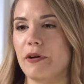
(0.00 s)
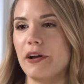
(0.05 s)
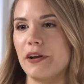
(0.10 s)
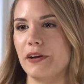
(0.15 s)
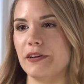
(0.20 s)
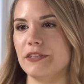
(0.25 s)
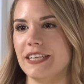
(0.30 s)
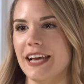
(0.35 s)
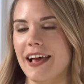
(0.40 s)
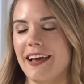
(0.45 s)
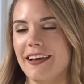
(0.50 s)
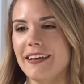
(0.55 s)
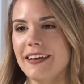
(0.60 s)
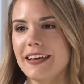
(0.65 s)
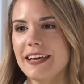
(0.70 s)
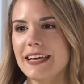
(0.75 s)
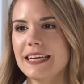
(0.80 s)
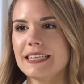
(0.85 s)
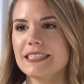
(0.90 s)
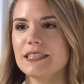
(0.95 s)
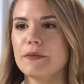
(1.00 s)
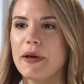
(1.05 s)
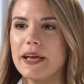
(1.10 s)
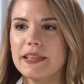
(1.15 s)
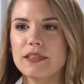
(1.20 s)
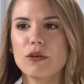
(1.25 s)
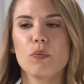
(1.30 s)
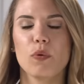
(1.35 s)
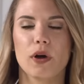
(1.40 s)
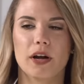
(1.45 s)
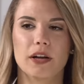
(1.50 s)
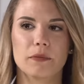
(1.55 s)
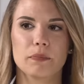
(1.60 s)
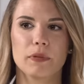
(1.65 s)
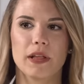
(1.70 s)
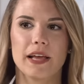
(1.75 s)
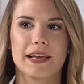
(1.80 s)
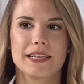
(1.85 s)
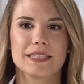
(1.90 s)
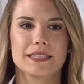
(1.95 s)
throughout your day to make the
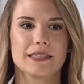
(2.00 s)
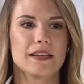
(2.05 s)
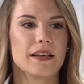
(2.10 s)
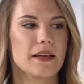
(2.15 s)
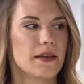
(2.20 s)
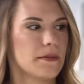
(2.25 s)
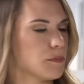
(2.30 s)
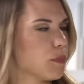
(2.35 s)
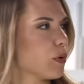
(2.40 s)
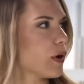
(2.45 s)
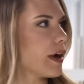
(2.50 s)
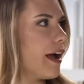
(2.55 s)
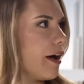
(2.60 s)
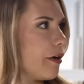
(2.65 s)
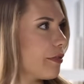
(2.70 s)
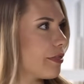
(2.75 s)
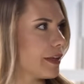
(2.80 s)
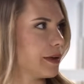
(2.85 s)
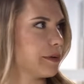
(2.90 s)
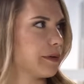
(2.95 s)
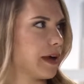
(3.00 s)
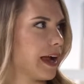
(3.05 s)
workplace more healthy,